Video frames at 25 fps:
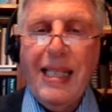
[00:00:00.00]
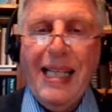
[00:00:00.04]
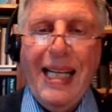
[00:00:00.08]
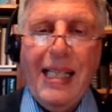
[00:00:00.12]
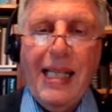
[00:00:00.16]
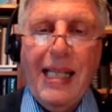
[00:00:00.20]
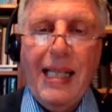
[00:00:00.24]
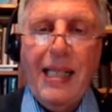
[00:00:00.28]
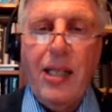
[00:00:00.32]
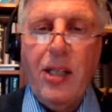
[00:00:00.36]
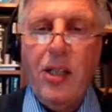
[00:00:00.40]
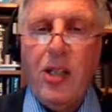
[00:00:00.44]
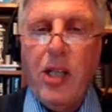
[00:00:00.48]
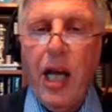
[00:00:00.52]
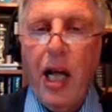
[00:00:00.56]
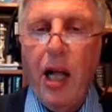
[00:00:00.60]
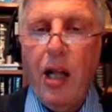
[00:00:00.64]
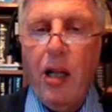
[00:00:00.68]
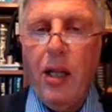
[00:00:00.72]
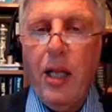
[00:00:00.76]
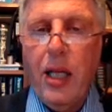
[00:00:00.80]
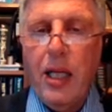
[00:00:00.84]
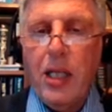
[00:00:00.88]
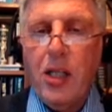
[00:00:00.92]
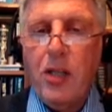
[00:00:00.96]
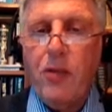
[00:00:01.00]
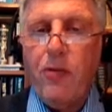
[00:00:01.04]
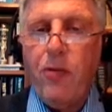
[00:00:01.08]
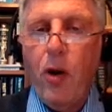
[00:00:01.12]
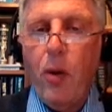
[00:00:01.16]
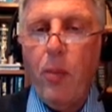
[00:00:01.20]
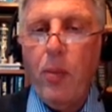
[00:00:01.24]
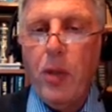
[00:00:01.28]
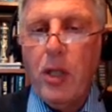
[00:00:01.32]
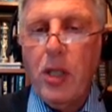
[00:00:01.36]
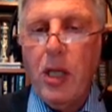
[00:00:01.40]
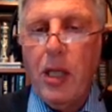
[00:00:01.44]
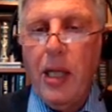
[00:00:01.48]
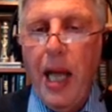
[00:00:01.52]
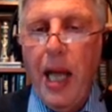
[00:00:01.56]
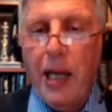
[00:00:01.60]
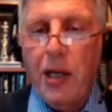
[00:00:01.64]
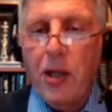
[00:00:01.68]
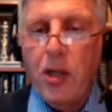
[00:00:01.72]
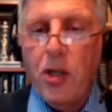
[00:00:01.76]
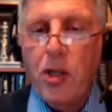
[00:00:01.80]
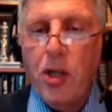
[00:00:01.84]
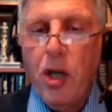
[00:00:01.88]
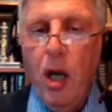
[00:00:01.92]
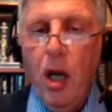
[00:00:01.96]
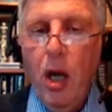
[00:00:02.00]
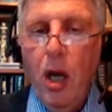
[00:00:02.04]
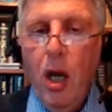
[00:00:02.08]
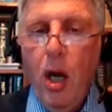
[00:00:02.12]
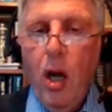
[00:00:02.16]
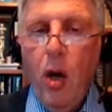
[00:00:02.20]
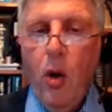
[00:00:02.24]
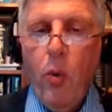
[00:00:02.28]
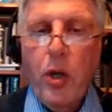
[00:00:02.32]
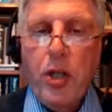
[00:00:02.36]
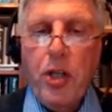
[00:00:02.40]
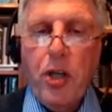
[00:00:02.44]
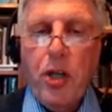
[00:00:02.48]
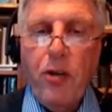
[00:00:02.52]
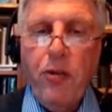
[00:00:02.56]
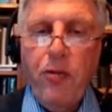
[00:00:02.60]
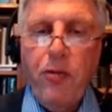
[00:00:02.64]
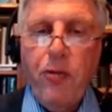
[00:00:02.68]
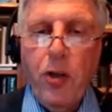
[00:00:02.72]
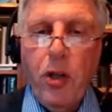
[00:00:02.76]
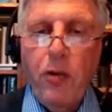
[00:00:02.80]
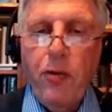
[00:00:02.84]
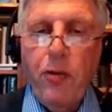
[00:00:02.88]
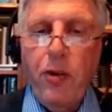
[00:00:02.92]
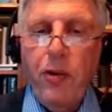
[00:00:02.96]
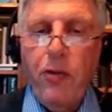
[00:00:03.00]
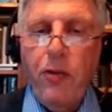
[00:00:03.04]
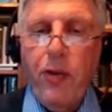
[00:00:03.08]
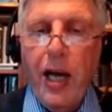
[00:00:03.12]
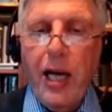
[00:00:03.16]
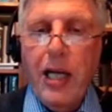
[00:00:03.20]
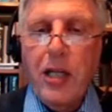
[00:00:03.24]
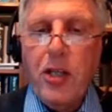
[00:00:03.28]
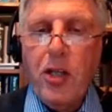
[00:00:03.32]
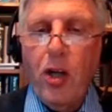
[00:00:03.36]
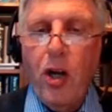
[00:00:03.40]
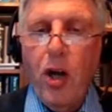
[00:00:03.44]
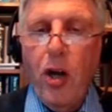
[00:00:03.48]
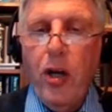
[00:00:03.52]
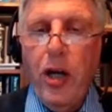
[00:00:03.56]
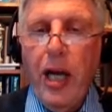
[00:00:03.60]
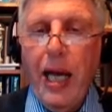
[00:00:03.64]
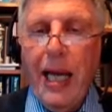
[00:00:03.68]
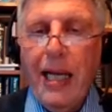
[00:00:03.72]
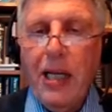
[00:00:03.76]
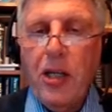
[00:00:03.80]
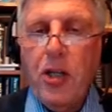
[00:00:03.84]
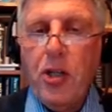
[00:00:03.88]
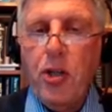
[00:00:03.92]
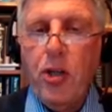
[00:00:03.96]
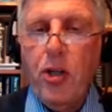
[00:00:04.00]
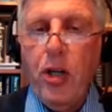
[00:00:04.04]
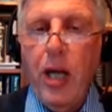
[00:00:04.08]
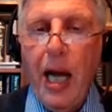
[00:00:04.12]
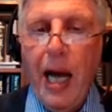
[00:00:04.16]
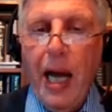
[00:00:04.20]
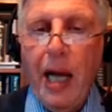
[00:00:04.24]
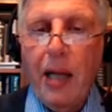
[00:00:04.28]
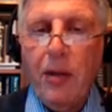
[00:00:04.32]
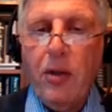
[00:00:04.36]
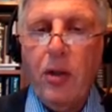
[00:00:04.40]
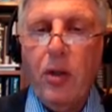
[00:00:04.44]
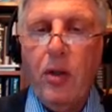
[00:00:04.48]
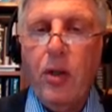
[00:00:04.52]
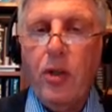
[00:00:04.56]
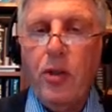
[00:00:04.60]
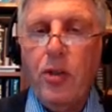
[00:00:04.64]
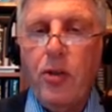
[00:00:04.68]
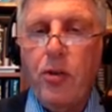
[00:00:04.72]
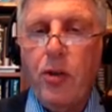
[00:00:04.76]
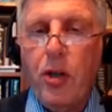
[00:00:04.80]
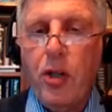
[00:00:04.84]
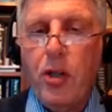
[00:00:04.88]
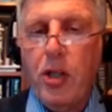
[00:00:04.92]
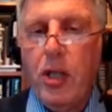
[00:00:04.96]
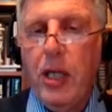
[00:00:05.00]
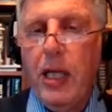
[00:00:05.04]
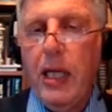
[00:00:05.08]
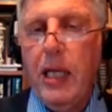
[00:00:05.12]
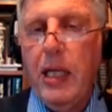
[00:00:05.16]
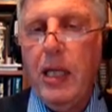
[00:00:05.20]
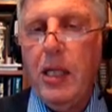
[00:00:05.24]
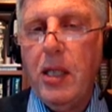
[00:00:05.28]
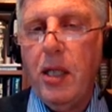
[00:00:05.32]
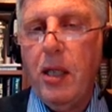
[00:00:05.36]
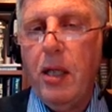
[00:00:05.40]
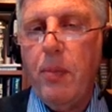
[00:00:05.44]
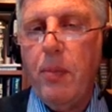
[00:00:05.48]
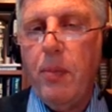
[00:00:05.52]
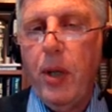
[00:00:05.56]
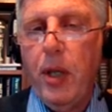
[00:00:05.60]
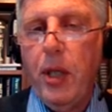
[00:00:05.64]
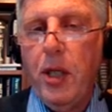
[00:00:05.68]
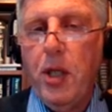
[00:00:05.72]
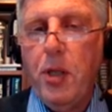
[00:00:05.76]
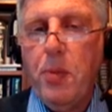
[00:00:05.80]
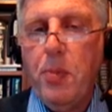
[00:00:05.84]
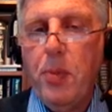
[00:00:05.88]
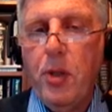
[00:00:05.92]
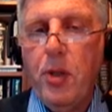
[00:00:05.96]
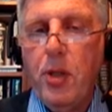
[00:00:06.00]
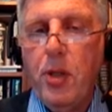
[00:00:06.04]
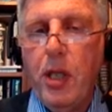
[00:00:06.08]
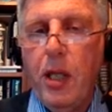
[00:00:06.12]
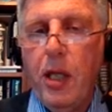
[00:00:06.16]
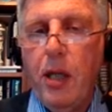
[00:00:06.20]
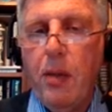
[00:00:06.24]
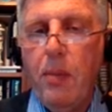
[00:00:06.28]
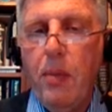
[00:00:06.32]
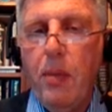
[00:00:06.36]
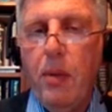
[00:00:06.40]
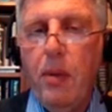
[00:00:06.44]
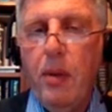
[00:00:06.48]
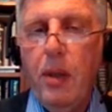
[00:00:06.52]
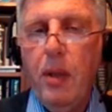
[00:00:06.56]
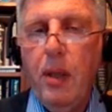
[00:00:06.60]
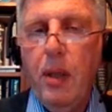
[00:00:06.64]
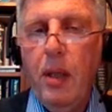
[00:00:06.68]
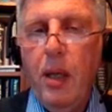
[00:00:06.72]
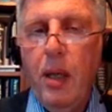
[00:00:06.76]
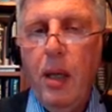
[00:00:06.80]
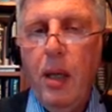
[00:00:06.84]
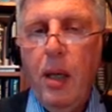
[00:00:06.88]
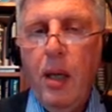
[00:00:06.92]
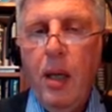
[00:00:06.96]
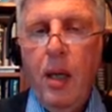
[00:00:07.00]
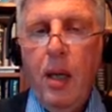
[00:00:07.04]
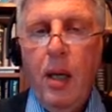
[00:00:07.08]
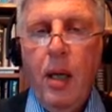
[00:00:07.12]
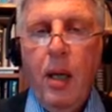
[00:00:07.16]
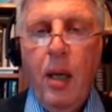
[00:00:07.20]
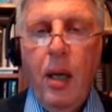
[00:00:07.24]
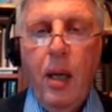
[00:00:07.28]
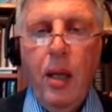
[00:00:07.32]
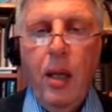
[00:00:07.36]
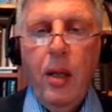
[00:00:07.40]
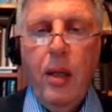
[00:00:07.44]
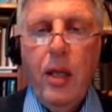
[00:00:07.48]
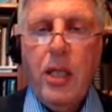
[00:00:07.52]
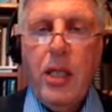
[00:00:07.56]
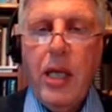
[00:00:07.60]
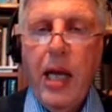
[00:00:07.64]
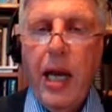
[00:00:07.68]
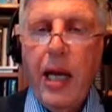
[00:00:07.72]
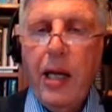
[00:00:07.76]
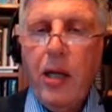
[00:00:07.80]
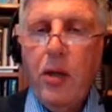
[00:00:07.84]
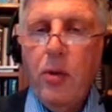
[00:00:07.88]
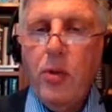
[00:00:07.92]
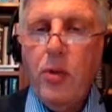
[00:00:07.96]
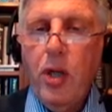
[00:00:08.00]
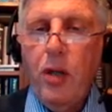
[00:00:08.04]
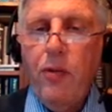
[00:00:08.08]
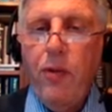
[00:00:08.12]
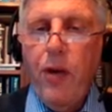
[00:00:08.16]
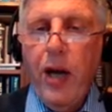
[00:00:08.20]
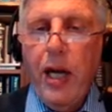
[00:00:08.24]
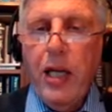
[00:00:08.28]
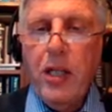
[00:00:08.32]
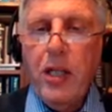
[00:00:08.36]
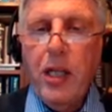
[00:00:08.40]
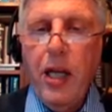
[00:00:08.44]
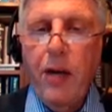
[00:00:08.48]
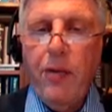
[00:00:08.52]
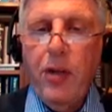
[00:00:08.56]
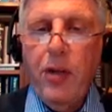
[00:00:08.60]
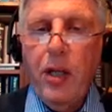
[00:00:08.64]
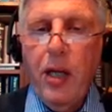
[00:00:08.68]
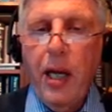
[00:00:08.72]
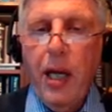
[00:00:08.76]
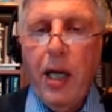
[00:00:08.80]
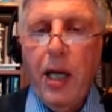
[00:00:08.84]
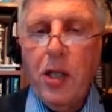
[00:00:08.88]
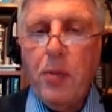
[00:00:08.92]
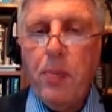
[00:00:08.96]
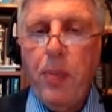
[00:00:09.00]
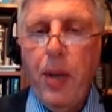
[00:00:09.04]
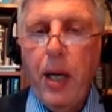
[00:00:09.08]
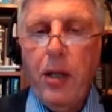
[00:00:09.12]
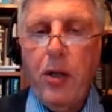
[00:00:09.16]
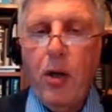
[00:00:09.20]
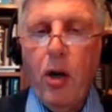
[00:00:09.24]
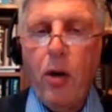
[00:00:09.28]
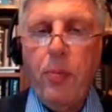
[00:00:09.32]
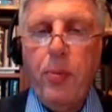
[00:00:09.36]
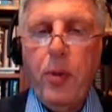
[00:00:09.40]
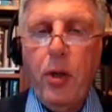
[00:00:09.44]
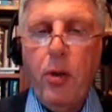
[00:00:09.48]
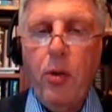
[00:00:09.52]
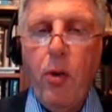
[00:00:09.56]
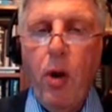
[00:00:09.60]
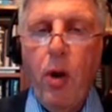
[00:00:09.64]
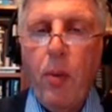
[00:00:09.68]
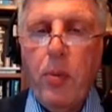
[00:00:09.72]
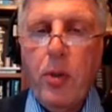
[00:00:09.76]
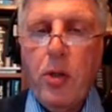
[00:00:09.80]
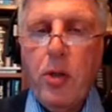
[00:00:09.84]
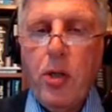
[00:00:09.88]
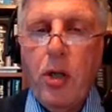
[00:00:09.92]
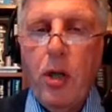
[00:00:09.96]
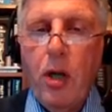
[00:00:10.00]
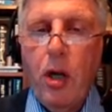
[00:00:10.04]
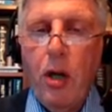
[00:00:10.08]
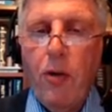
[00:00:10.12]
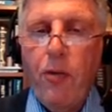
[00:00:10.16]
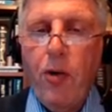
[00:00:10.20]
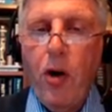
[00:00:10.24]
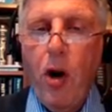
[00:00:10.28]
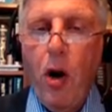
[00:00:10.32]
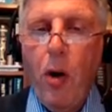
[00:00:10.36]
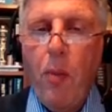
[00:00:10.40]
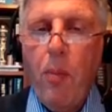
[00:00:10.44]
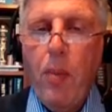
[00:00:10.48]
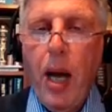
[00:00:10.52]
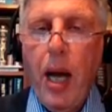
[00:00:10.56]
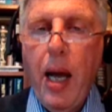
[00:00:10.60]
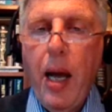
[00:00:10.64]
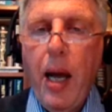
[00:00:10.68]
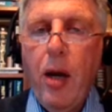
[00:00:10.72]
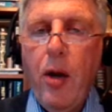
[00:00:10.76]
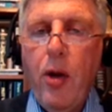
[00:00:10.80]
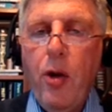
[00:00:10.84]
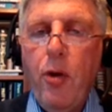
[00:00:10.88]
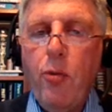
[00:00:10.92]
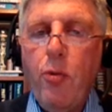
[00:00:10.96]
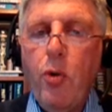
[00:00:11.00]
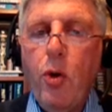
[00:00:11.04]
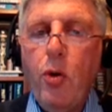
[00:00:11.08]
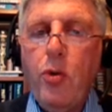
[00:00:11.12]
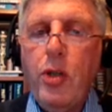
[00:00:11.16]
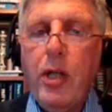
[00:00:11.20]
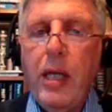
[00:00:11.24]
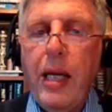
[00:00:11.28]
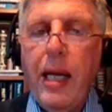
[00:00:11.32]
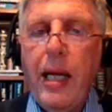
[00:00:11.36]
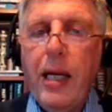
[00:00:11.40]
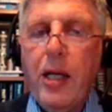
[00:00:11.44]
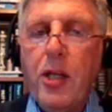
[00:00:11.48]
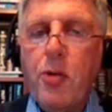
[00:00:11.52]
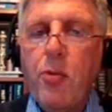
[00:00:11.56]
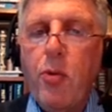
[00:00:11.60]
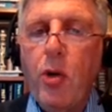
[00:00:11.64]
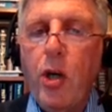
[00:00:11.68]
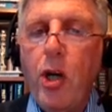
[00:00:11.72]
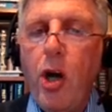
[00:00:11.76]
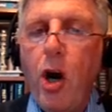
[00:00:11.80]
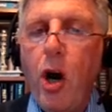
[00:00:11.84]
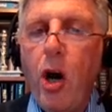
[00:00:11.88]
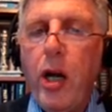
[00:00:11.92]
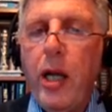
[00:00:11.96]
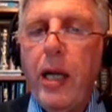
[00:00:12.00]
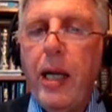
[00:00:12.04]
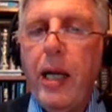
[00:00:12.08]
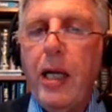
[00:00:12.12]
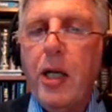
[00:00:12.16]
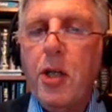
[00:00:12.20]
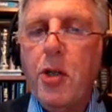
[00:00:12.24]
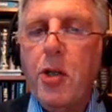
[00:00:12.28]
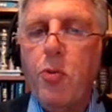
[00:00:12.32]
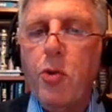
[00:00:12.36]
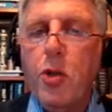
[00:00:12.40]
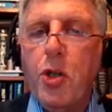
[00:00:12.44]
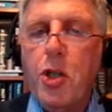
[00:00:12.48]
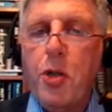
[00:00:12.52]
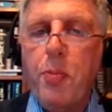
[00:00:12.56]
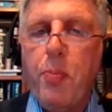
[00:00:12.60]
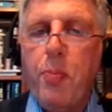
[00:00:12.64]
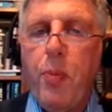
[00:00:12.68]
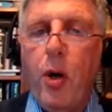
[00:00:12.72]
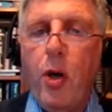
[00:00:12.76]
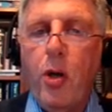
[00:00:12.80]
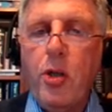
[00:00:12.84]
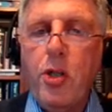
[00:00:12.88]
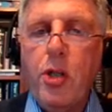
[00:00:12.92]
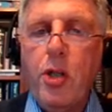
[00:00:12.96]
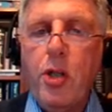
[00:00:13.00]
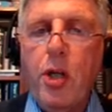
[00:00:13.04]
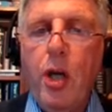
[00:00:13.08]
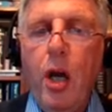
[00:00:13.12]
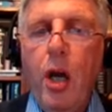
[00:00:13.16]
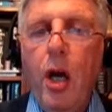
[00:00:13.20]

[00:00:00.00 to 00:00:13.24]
easy to tell this from his letters, which are full of advice on how Hincks should handle the trustees in the British Museum. This echoes advice given to Hincks by Dr. Robinson of Armagh, who wrote to Hincks regarding his response